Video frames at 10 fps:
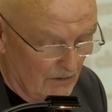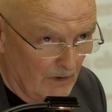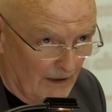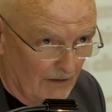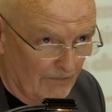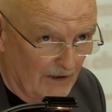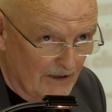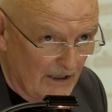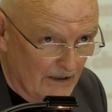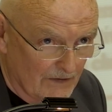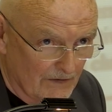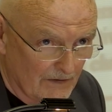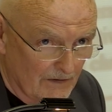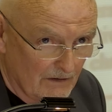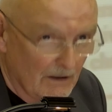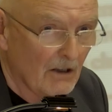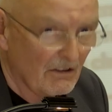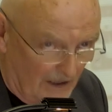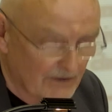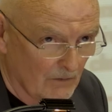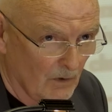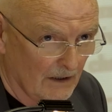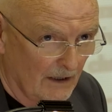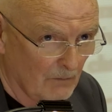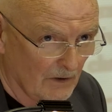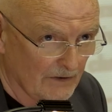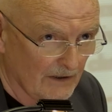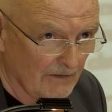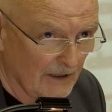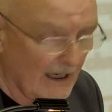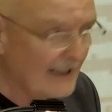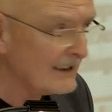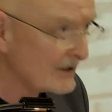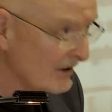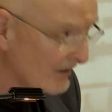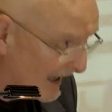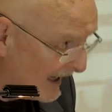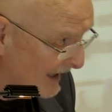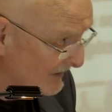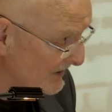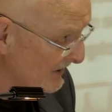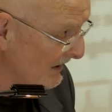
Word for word: without frontiers. That's the world I want to live in. And it's to that